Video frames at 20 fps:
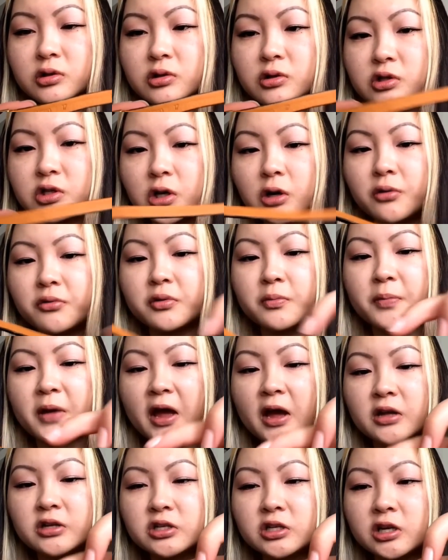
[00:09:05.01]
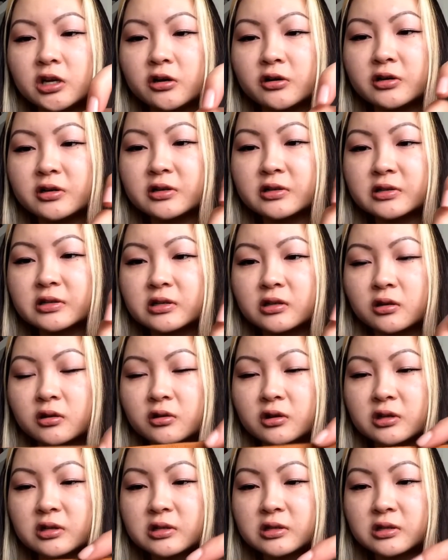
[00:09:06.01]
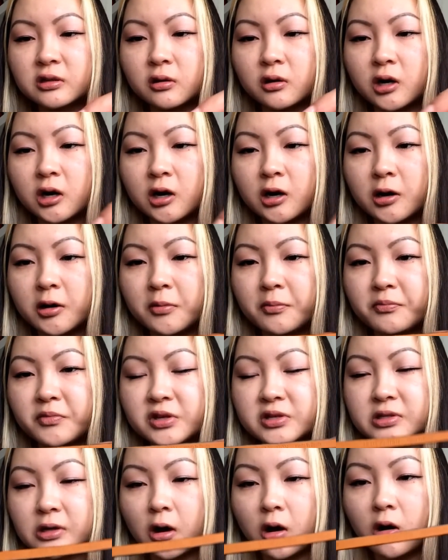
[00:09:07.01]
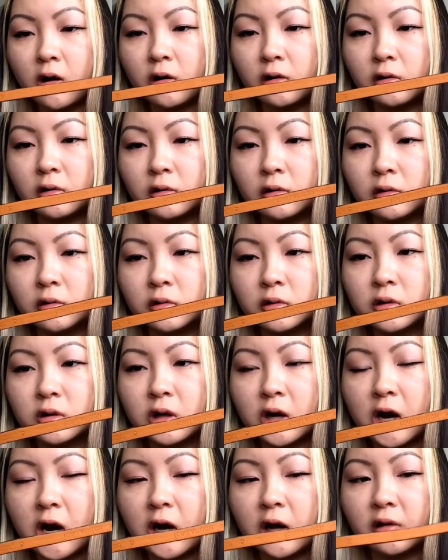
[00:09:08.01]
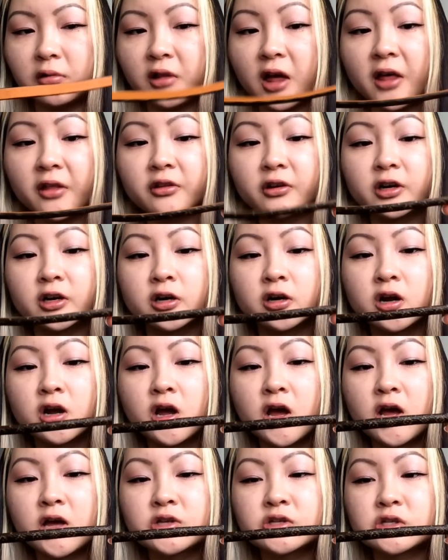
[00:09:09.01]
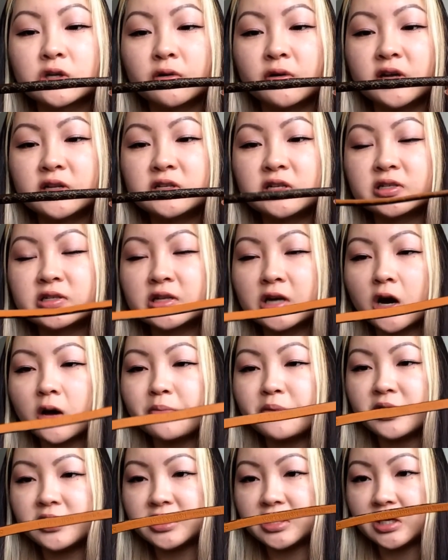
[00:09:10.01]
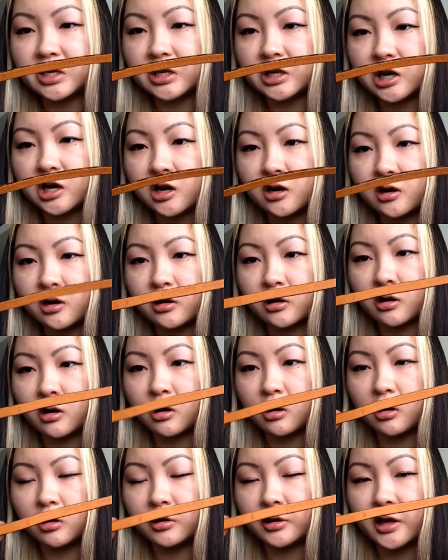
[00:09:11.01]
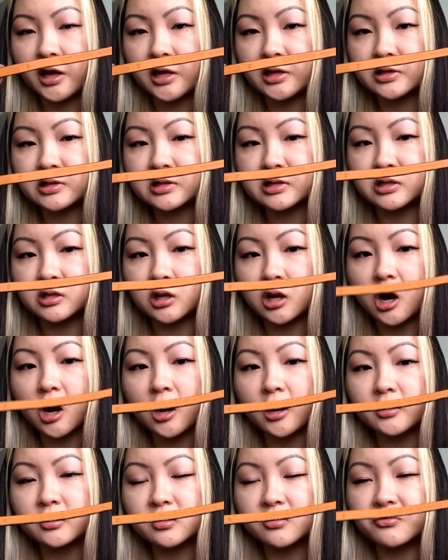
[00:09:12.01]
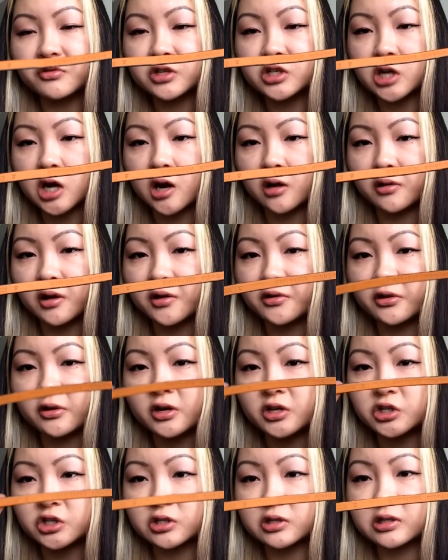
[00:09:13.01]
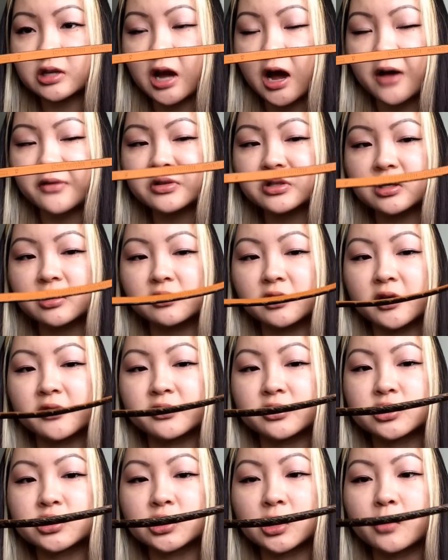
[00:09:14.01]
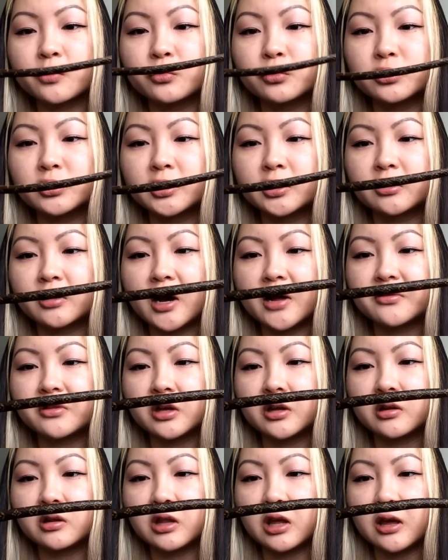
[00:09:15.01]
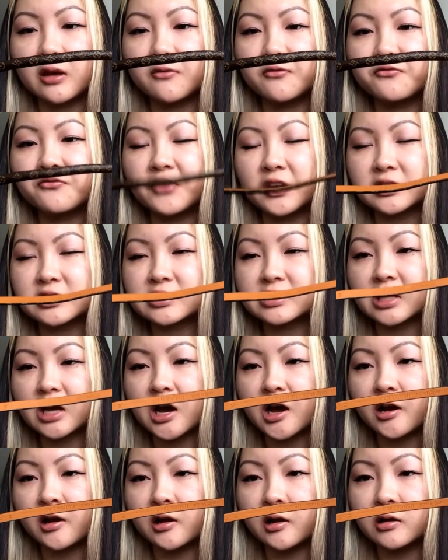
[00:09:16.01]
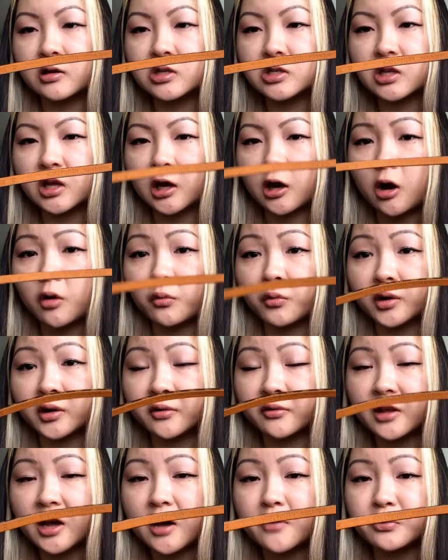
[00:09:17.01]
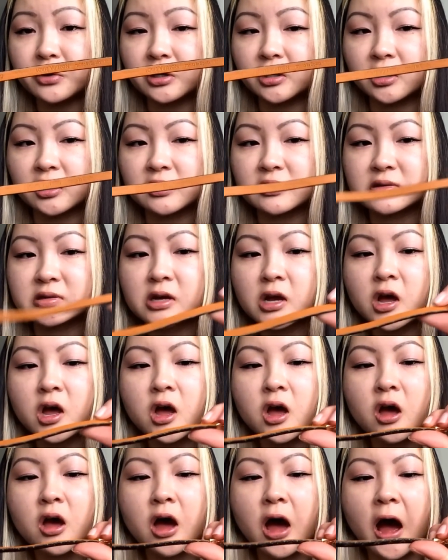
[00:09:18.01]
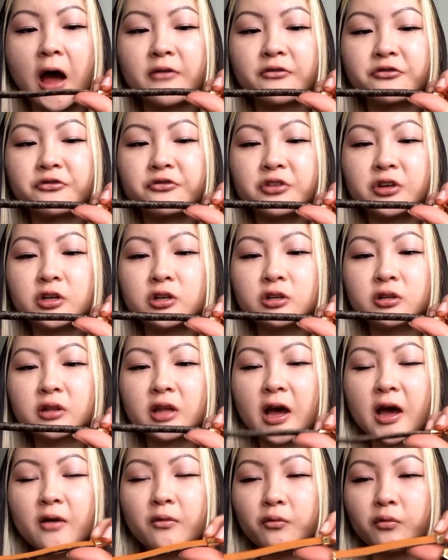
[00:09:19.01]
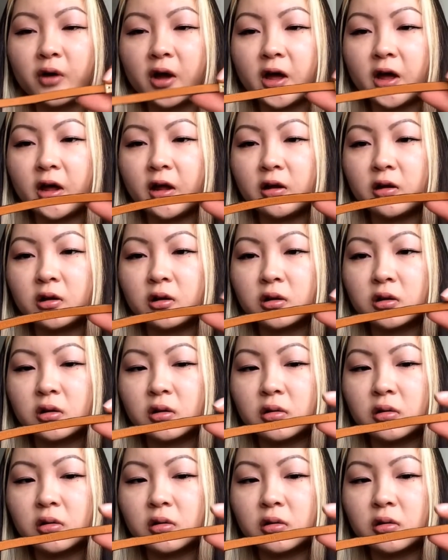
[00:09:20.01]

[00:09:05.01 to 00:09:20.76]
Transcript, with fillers: So the band here is this um, is all uh, leather so it does not patina at all. It's not Vachetta leather, it's just calfskin leather. So I'm really glad that they fixed that and they got rid of that because I feel that when